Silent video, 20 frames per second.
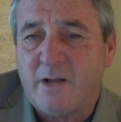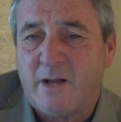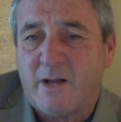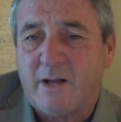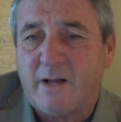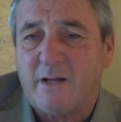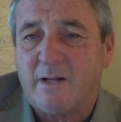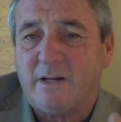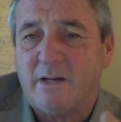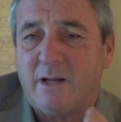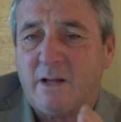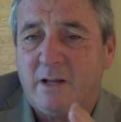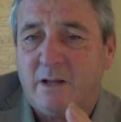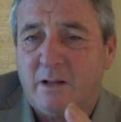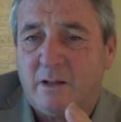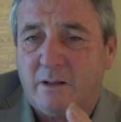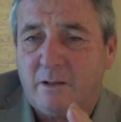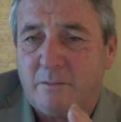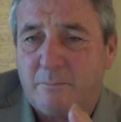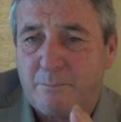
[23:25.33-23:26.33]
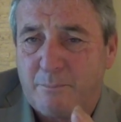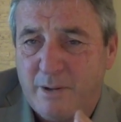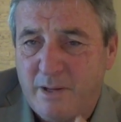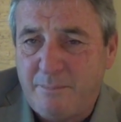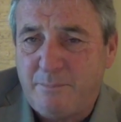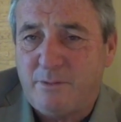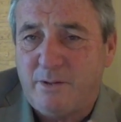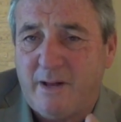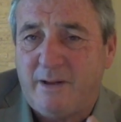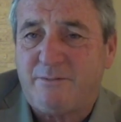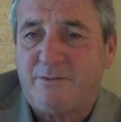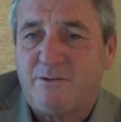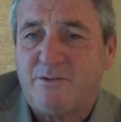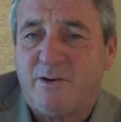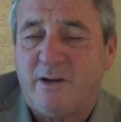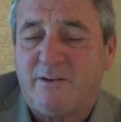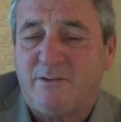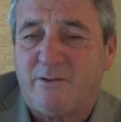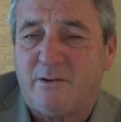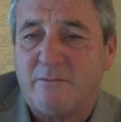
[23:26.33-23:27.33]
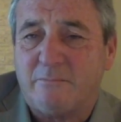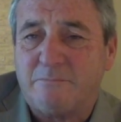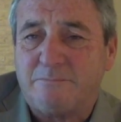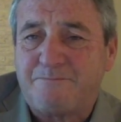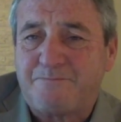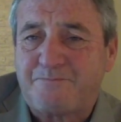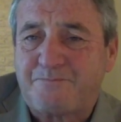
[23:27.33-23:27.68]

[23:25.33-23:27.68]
And people have suggested